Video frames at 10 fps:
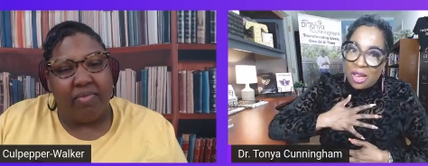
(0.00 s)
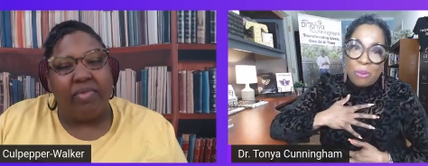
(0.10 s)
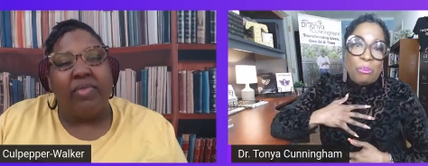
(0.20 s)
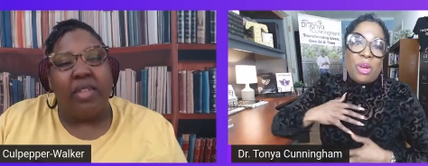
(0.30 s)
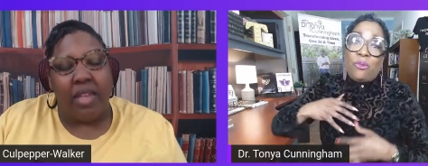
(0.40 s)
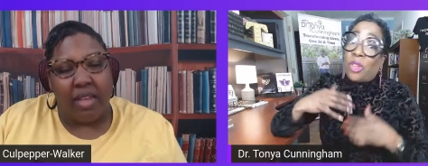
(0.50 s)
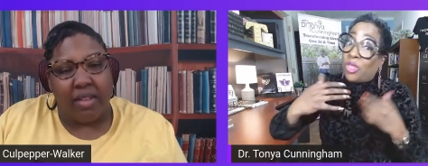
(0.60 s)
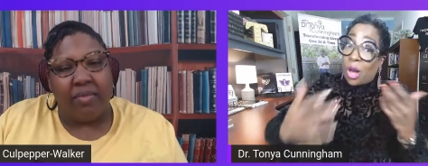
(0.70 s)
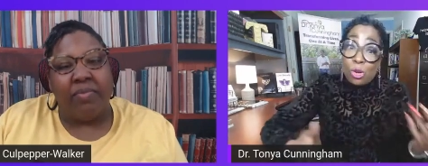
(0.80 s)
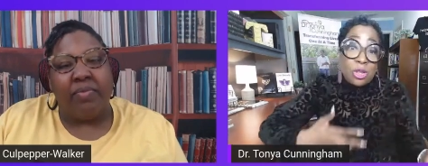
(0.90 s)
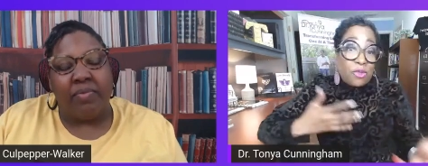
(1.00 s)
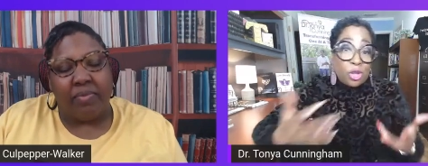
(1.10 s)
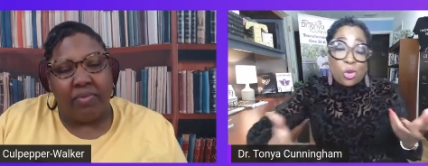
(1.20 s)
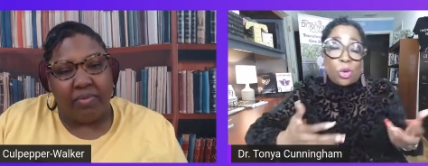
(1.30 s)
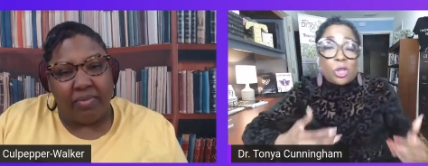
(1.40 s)
Speaker 1: But yeah. for those of us
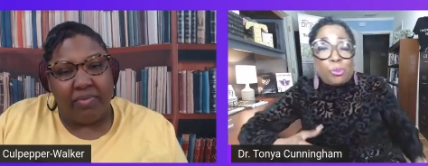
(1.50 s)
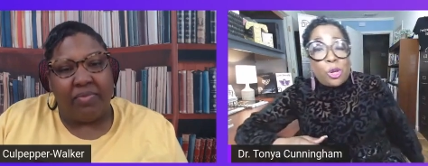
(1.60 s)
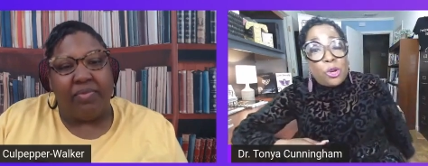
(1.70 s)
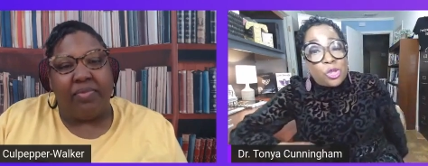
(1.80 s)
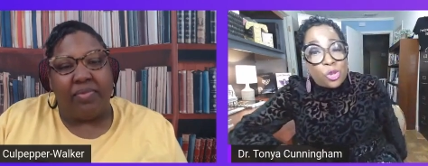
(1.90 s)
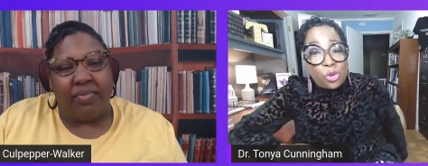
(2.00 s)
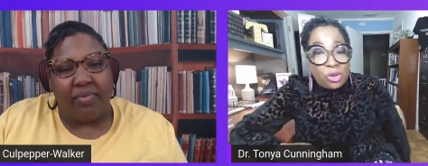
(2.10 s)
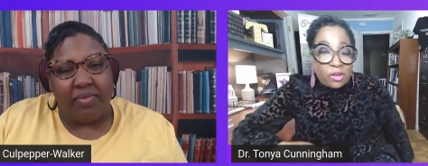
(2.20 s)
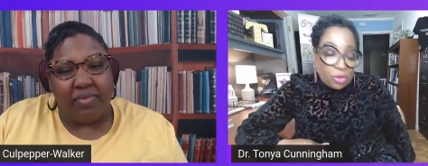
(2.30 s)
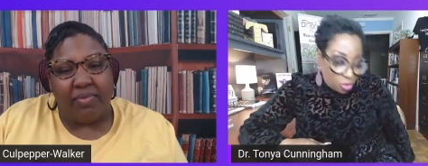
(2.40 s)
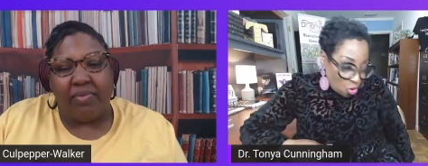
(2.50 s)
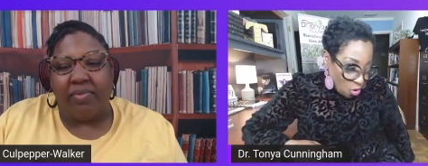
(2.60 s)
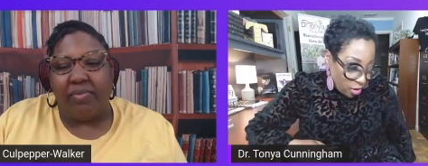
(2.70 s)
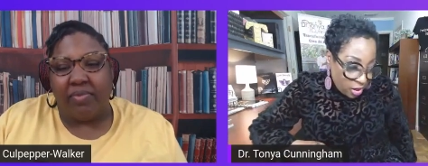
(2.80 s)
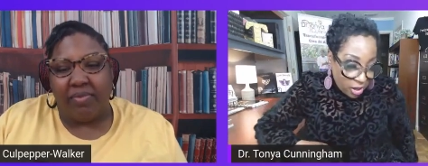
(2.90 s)
who are spiritual, who love the
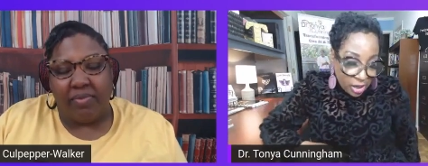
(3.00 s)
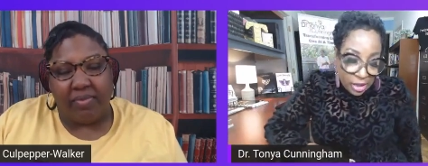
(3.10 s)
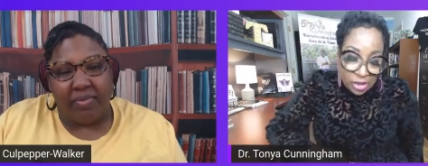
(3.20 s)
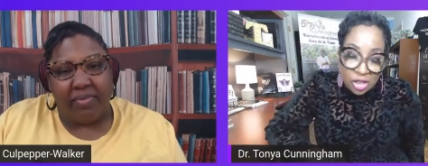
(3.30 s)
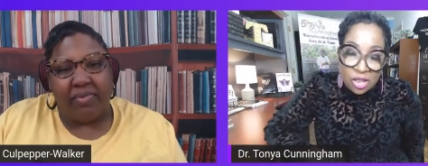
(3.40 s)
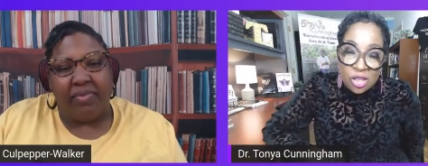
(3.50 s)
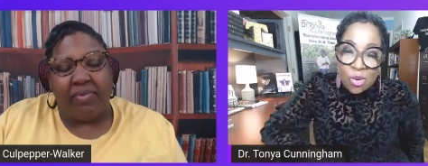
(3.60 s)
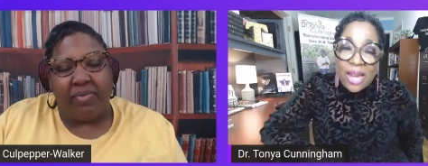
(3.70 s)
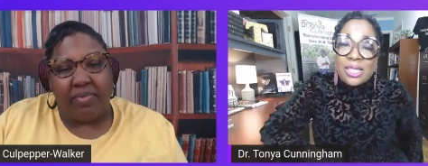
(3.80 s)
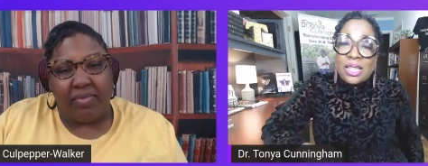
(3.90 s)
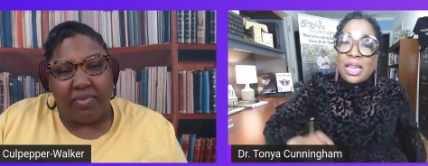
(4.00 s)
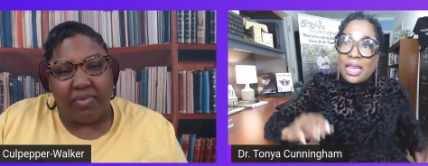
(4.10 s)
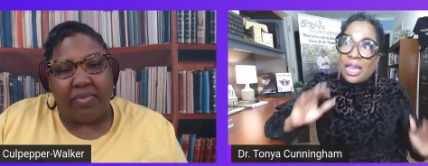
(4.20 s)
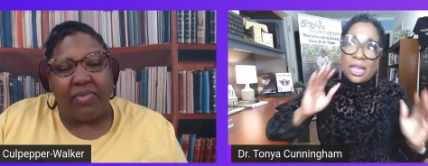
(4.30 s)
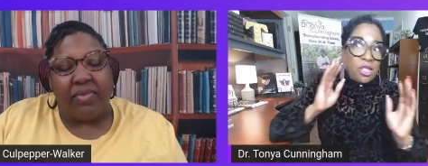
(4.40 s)
Lord uh, Jesus Christ again,
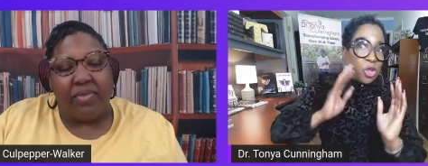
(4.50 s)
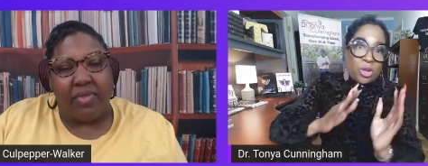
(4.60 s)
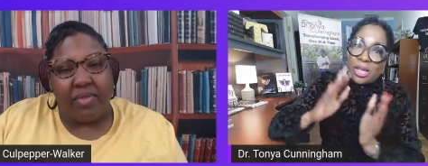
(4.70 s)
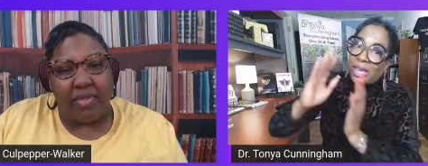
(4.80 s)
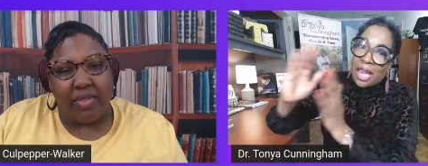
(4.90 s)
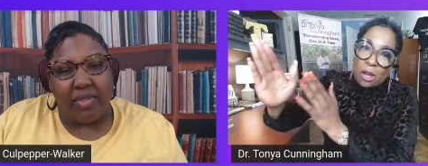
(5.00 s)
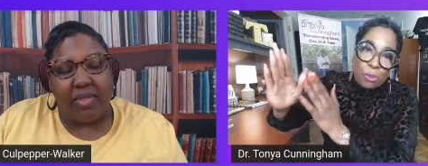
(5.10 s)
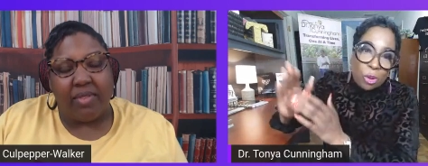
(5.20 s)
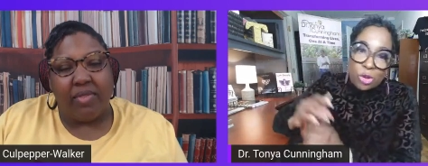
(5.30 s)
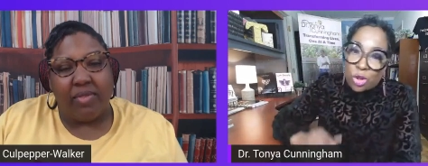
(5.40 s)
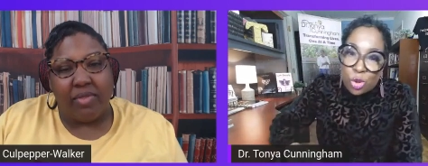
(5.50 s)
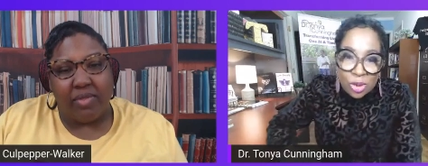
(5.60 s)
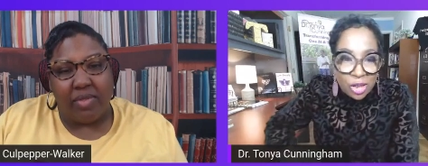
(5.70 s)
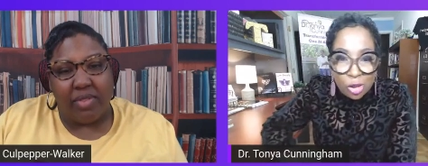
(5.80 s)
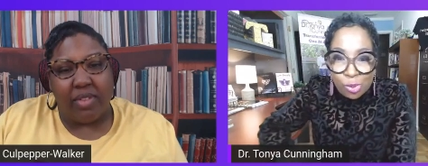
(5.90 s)
it can certainly catapult you to
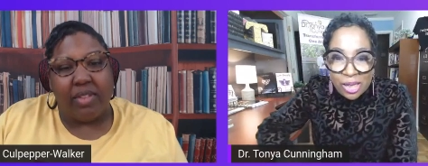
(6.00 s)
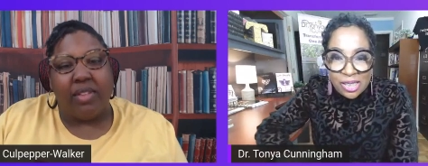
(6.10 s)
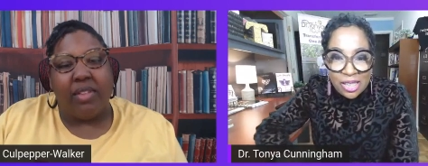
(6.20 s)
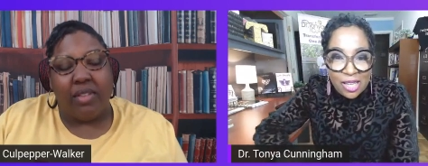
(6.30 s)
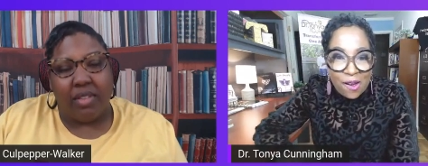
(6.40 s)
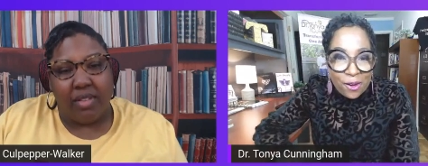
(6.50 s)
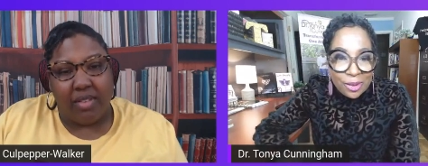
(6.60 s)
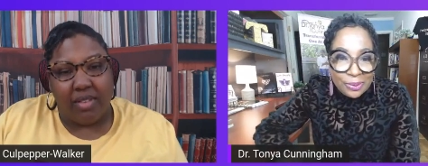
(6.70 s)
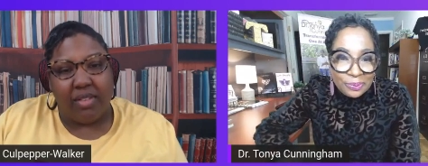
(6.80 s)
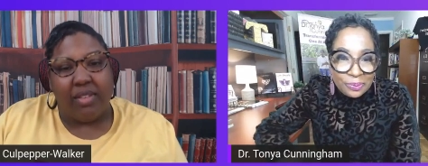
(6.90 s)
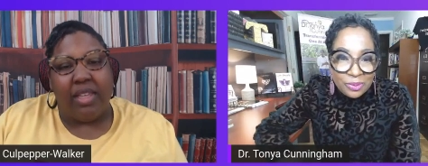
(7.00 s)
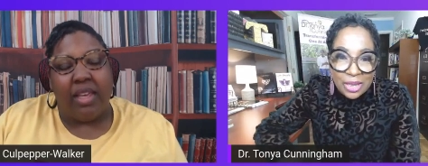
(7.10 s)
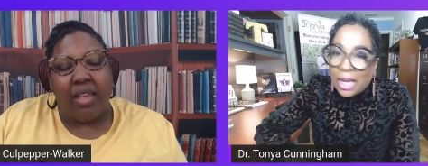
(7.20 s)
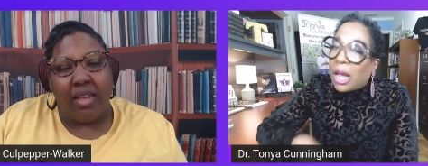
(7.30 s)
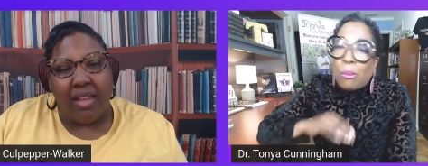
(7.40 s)
another place in God.
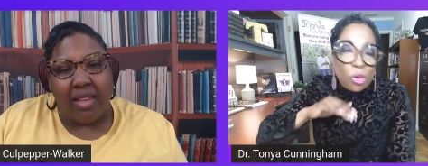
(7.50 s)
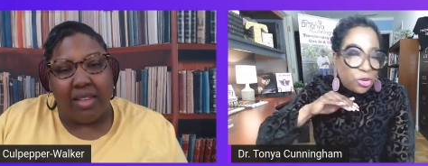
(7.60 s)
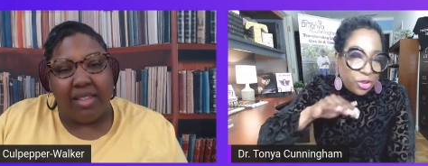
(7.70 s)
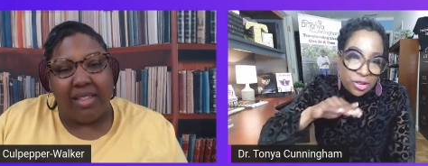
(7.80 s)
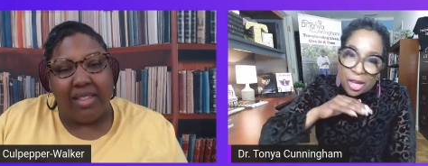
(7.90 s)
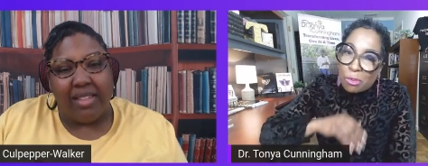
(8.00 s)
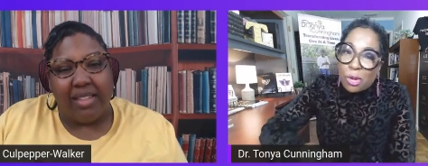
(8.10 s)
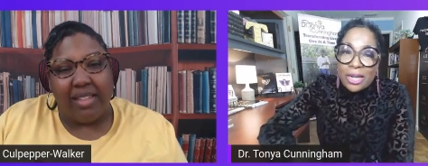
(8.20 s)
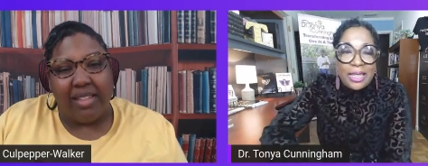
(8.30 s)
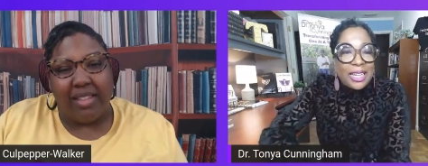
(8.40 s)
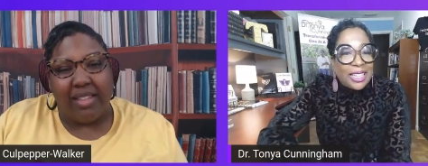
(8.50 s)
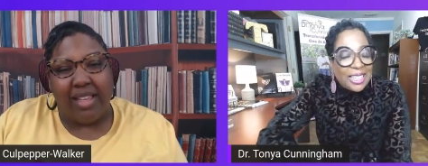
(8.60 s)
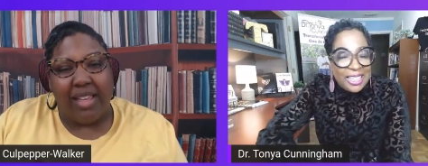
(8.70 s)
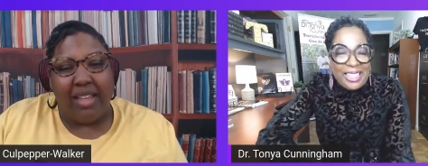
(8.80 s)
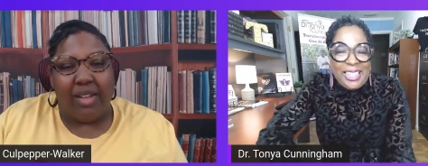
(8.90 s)
Yeah. Stop right there.
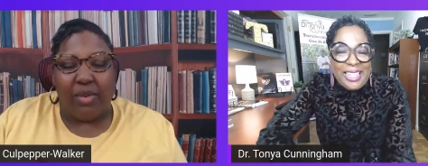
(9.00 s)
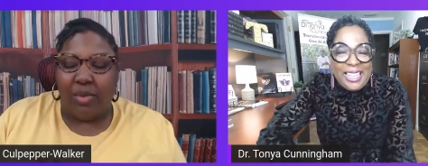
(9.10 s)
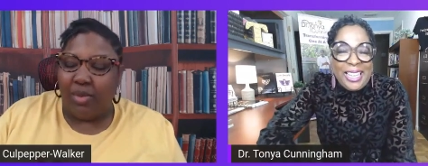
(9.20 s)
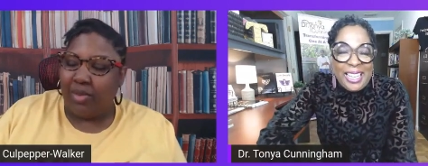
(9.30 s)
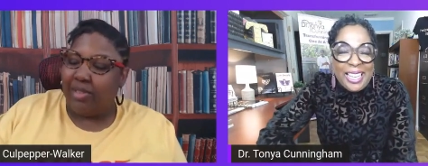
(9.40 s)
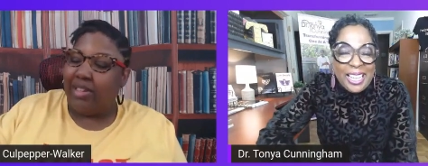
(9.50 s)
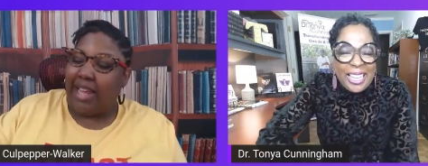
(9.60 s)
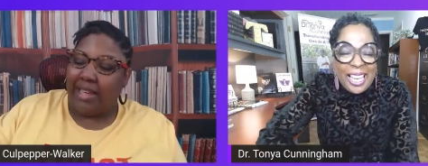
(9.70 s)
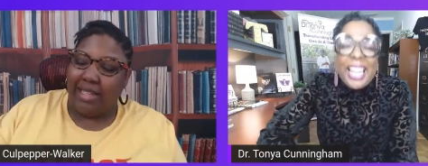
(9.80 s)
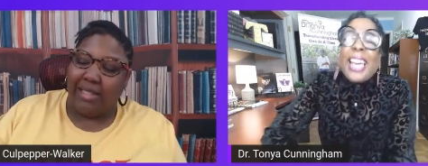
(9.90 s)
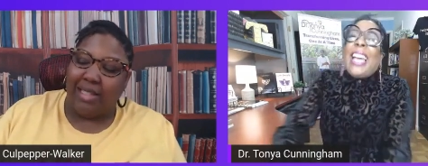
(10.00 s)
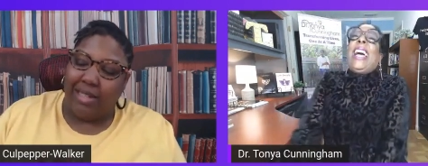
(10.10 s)
Speaker 2: now listen,